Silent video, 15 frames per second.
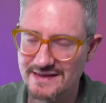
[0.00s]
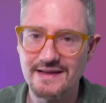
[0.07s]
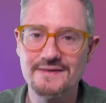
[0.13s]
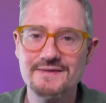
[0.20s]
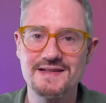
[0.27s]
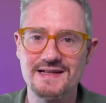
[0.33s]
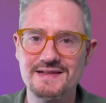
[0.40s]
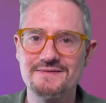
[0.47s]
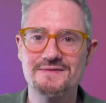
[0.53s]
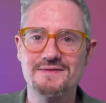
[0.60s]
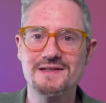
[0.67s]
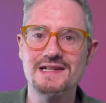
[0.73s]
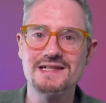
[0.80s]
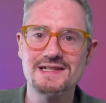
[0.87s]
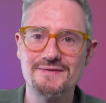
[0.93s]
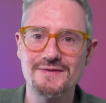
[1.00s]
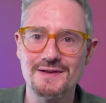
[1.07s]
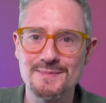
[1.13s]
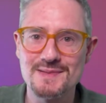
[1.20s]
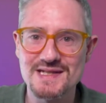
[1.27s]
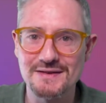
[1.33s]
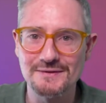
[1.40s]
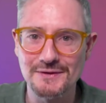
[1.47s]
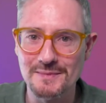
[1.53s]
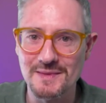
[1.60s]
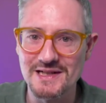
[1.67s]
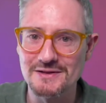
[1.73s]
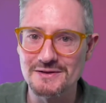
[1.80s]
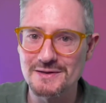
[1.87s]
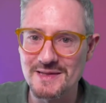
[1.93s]
Yeah, I'm 95% through
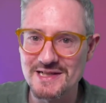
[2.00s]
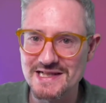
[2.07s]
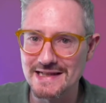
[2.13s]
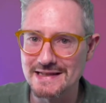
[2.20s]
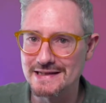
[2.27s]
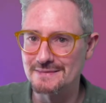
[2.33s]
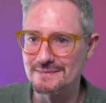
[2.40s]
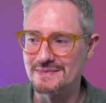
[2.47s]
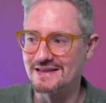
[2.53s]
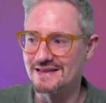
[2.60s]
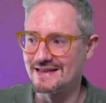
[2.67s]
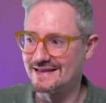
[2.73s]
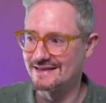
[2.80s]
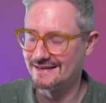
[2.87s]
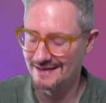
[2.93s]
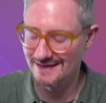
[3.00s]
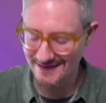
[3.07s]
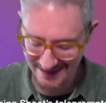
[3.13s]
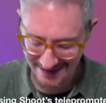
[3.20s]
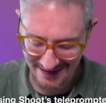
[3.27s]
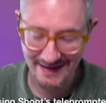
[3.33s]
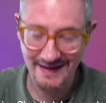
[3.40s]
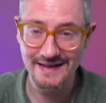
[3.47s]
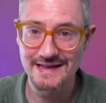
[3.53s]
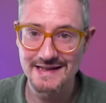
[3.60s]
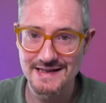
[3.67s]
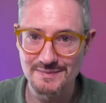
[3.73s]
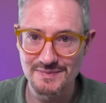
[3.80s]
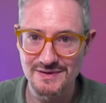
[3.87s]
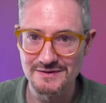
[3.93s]
my documentation, but like I
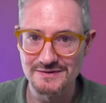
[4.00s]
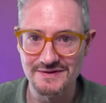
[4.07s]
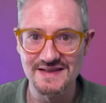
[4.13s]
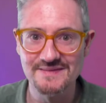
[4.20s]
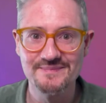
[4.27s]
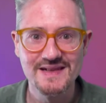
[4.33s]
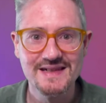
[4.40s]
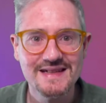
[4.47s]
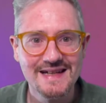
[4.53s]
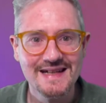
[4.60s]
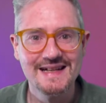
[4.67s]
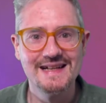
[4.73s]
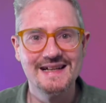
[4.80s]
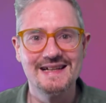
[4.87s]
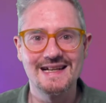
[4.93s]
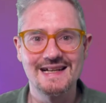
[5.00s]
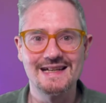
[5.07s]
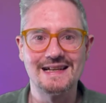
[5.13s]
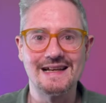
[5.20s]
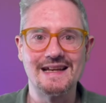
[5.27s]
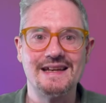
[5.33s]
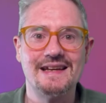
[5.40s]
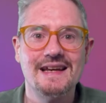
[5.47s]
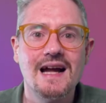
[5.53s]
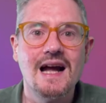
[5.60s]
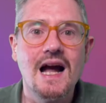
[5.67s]
need to proof it clearly.